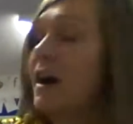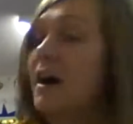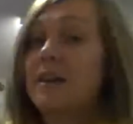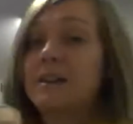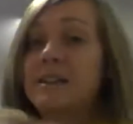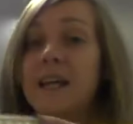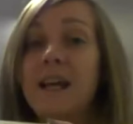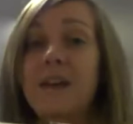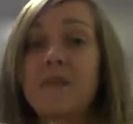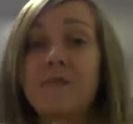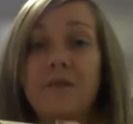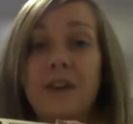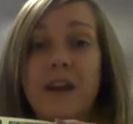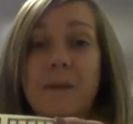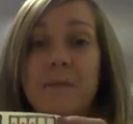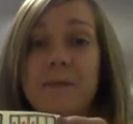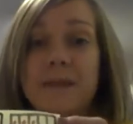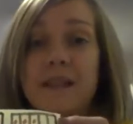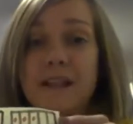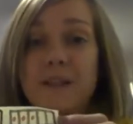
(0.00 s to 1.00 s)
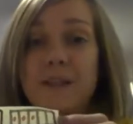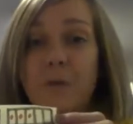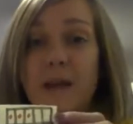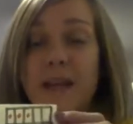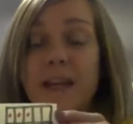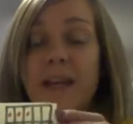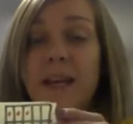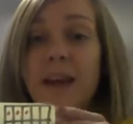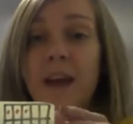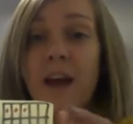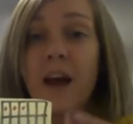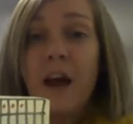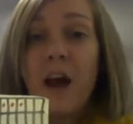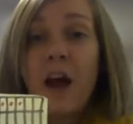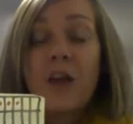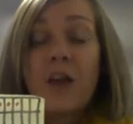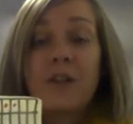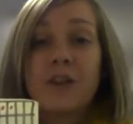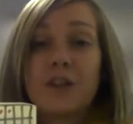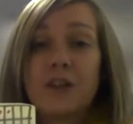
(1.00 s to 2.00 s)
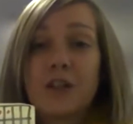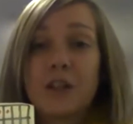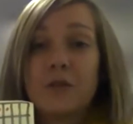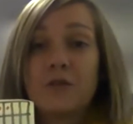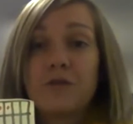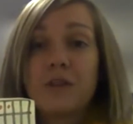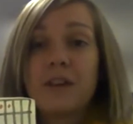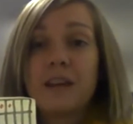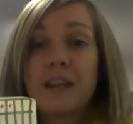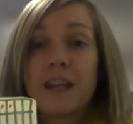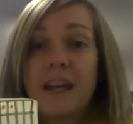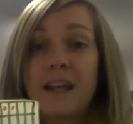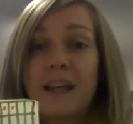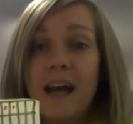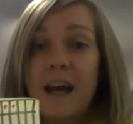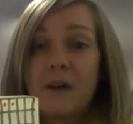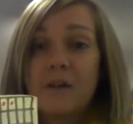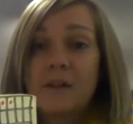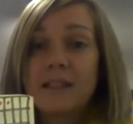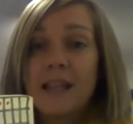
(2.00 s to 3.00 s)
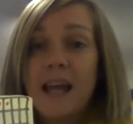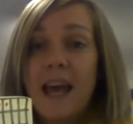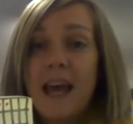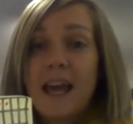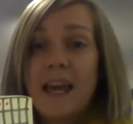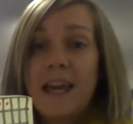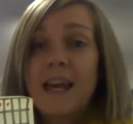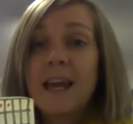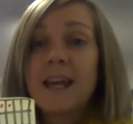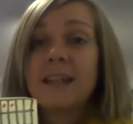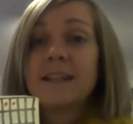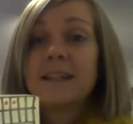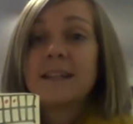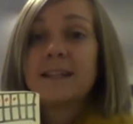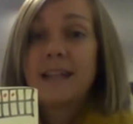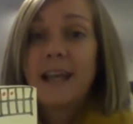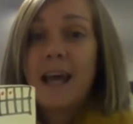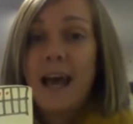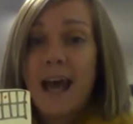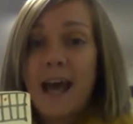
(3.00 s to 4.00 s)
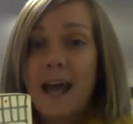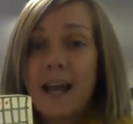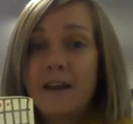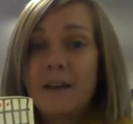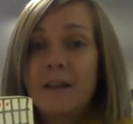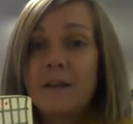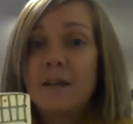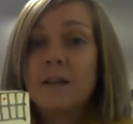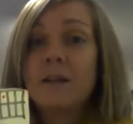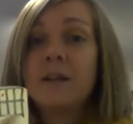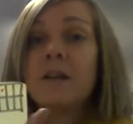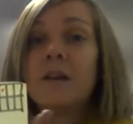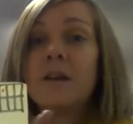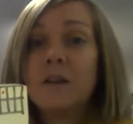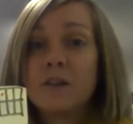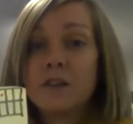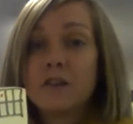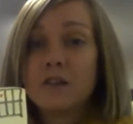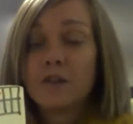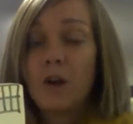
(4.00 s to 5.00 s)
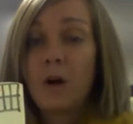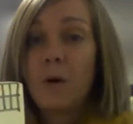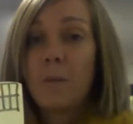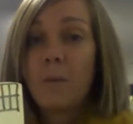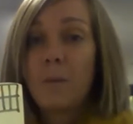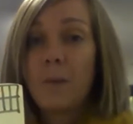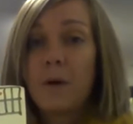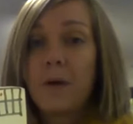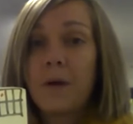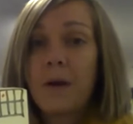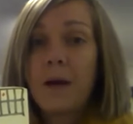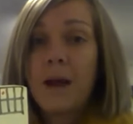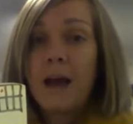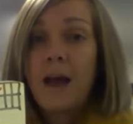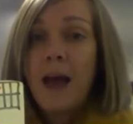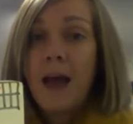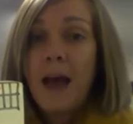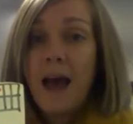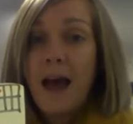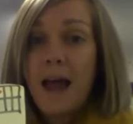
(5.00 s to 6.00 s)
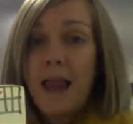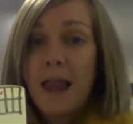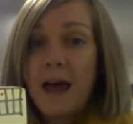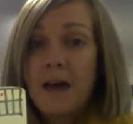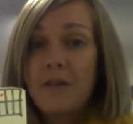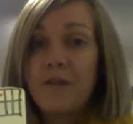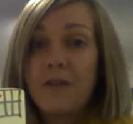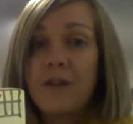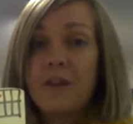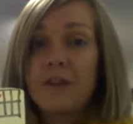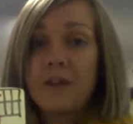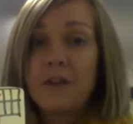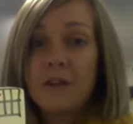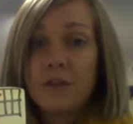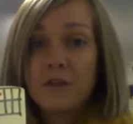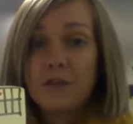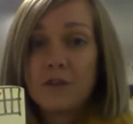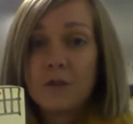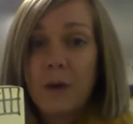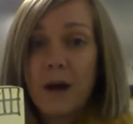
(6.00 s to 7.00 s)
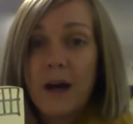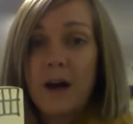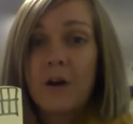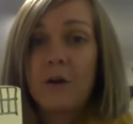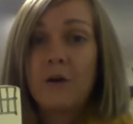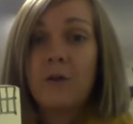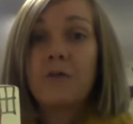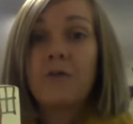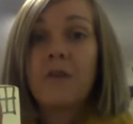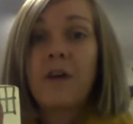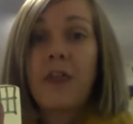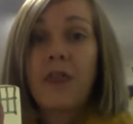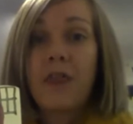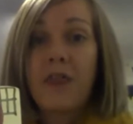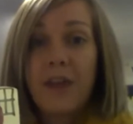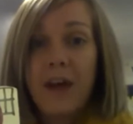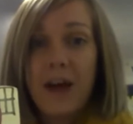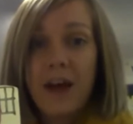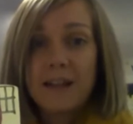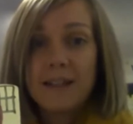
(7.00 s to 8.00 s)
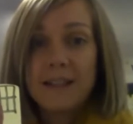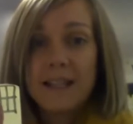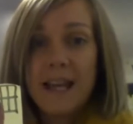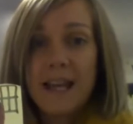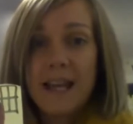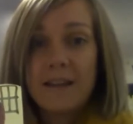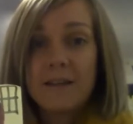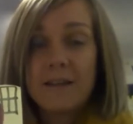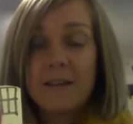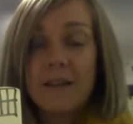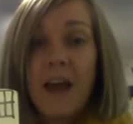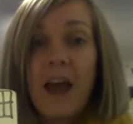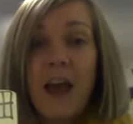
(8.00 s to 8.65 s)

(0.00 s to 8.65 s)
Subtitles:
our 10 frames this week, the children can now say 10, stop, 11, 12, 13.